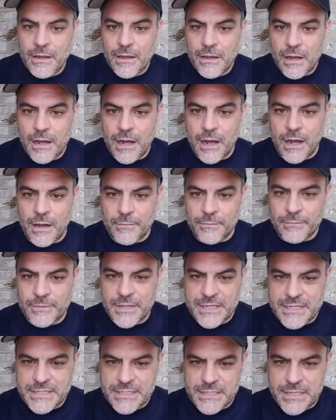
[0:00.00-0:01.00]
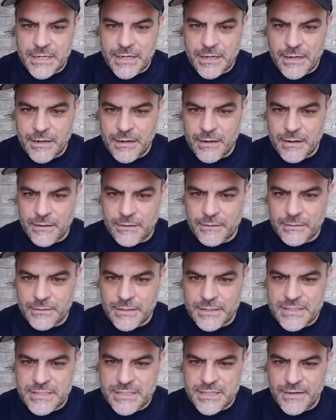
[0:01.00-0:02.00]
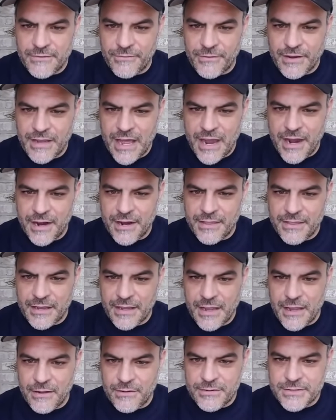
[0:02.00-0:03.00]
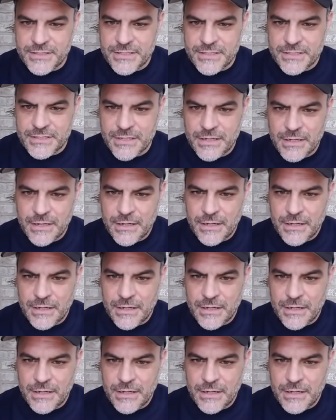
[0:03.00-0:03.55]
Um, let's see here. Let's see if we got anything else.